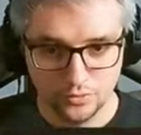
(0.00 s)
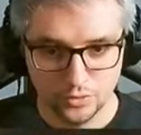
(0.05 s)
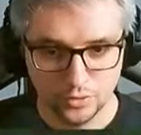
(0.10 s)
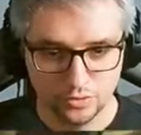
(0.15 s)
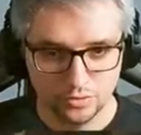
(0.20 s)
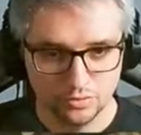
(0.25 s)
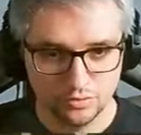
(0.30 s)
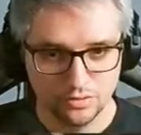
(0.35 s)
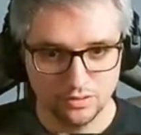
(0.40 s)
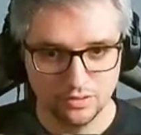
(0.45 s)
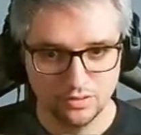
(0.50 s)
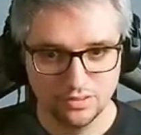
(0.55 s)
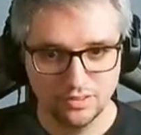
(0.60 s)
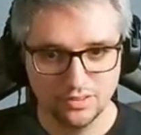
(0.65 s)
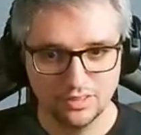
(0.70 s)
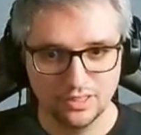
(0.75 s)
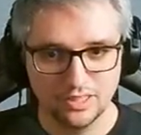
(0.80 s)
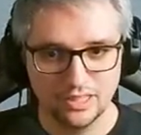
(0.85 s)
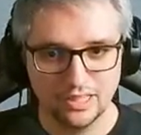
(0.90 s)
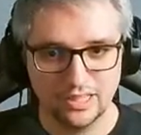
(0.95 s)
no!
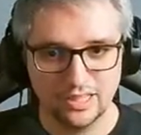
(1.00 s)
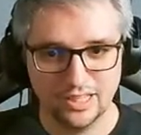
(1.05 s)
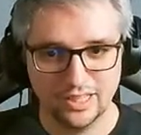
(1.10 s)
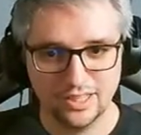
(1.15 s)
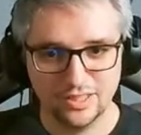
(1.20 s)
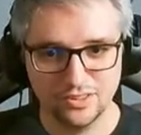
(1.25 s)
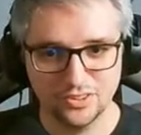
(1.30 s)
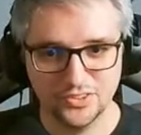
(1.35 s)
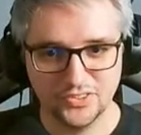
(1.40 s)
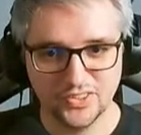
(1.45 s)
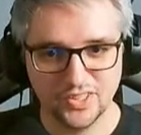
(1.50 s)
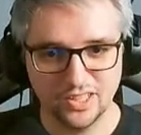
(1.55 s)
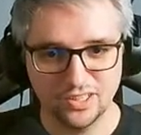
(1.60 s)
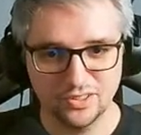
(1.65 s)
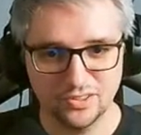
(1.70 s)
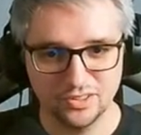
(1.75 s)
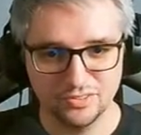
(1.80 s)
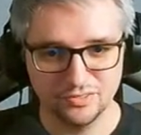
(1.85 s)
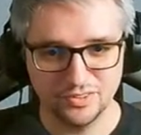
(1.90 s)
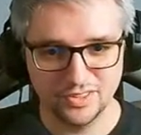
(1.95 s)
I got
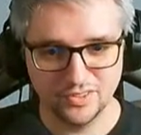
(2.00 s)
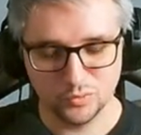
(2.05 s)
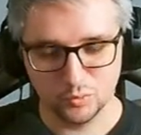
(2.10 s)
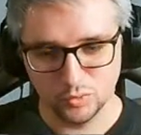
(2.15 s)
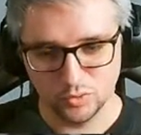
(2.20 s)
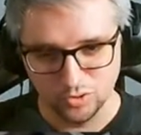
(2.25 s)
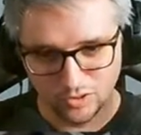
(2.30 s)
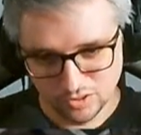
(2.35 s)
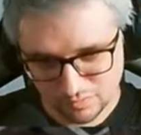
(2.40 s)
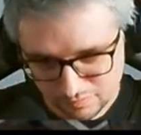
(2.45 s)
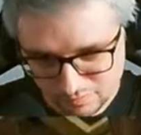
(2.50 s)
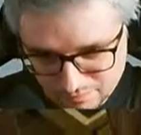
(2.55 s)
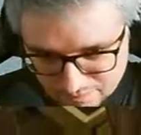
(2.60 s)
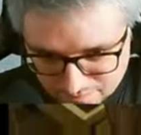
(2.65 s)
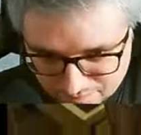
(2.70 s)
scared of this wall.